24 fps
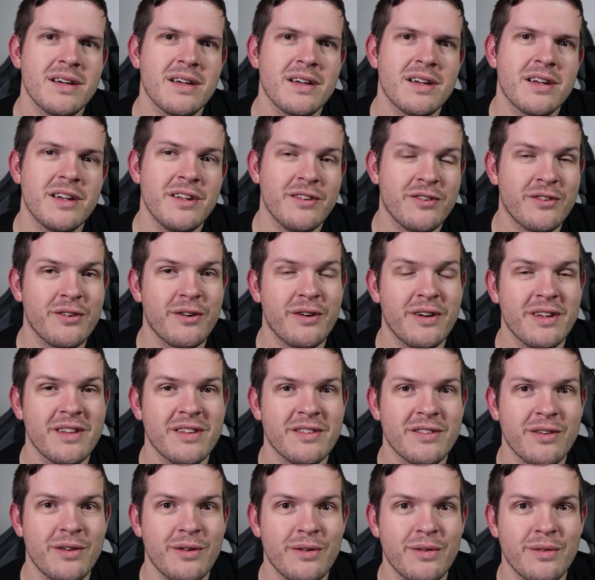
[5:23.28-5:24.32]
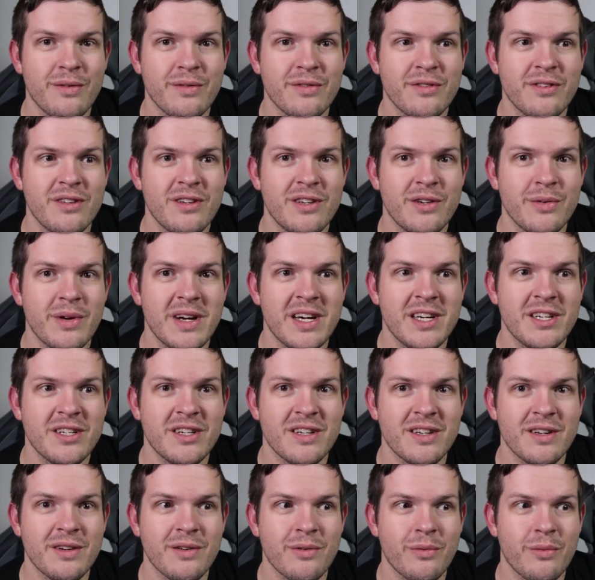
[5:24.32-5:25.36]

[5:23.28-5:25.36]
concerning this whole situation